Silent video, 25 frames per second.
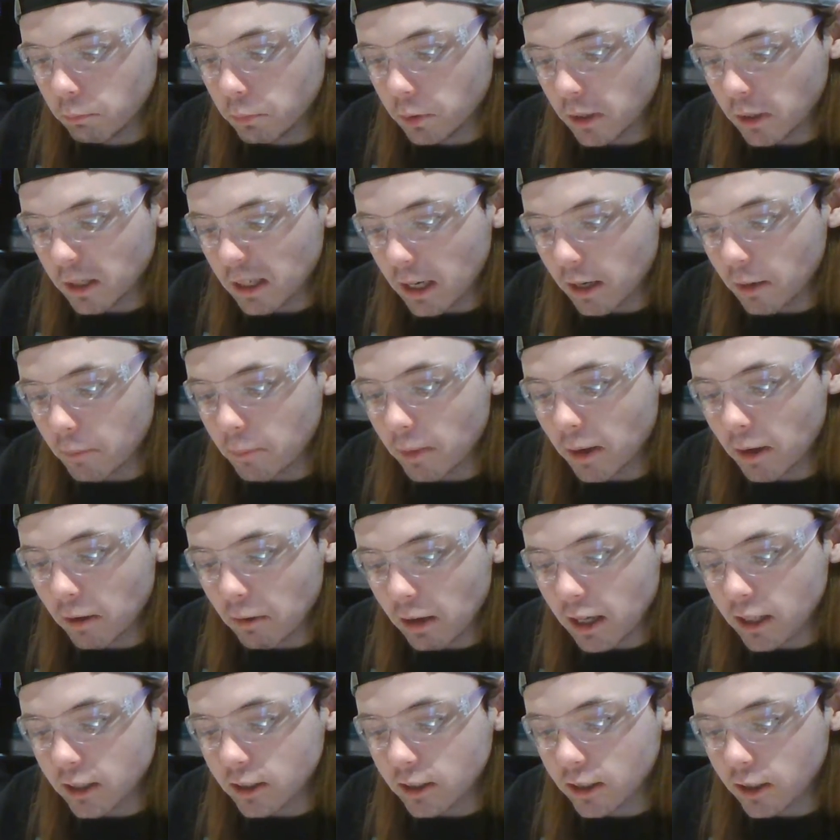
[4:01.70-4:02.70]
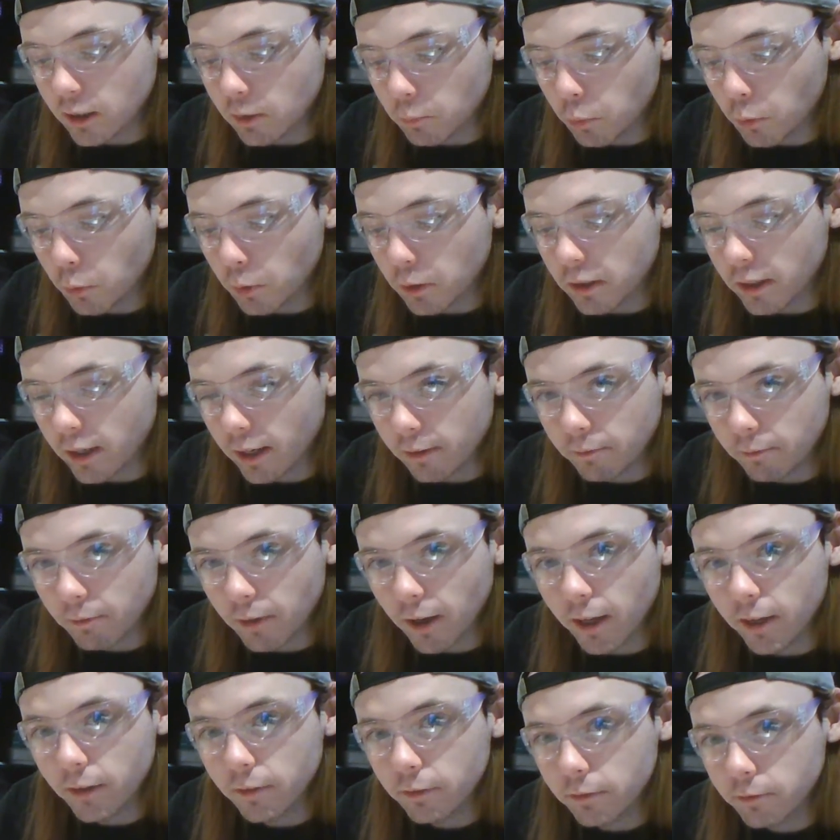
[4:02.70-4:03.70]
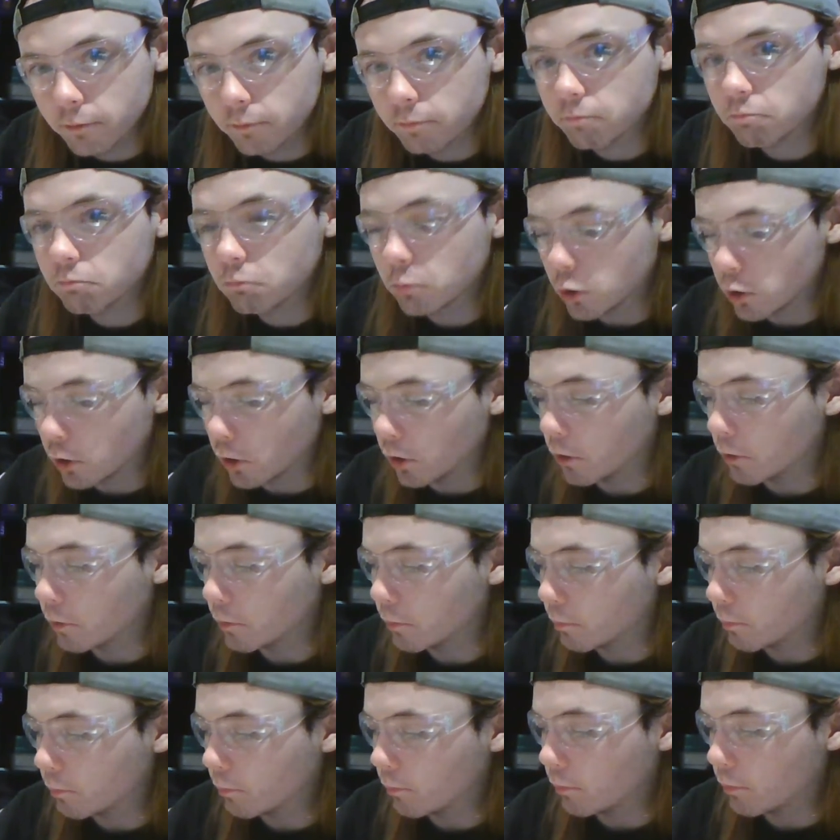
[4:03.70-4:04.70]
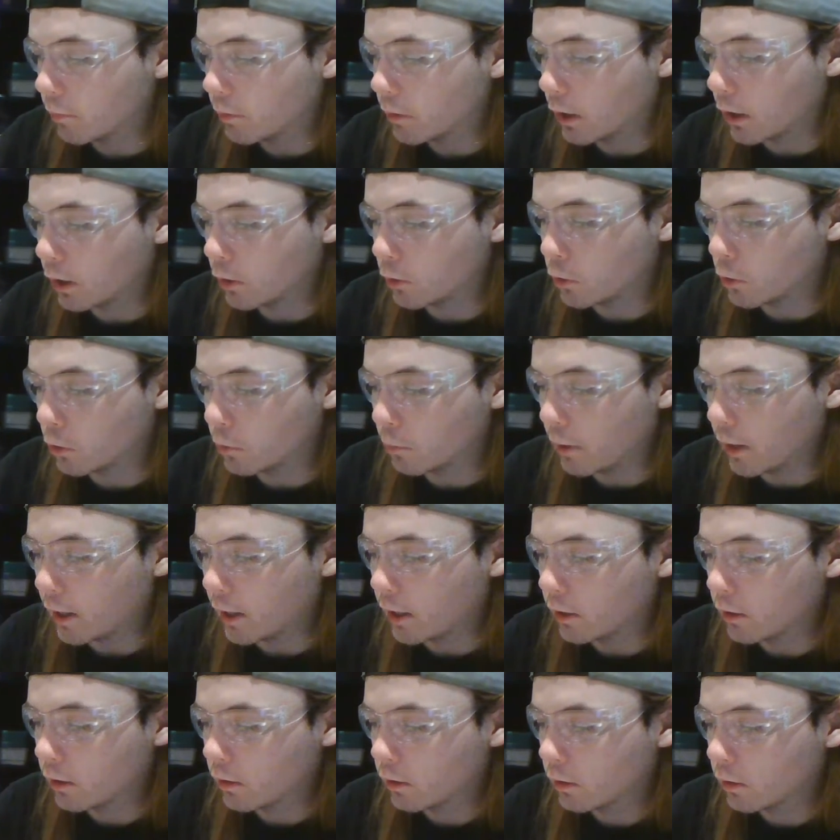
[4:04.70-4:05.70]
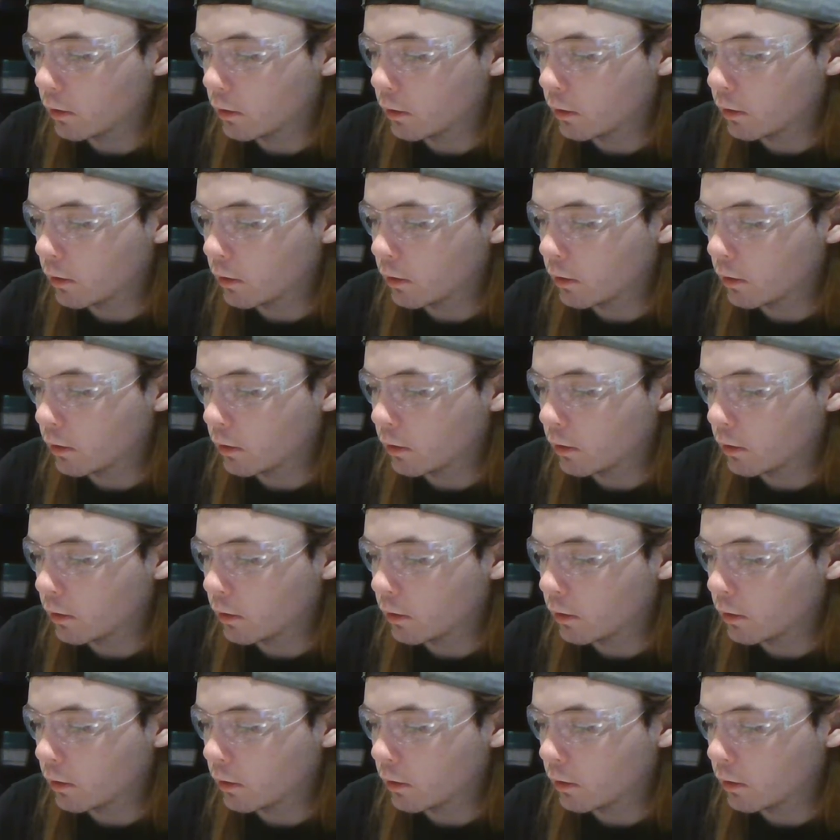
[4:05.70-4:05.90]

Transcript: Putting out about 18.95, so not too bad.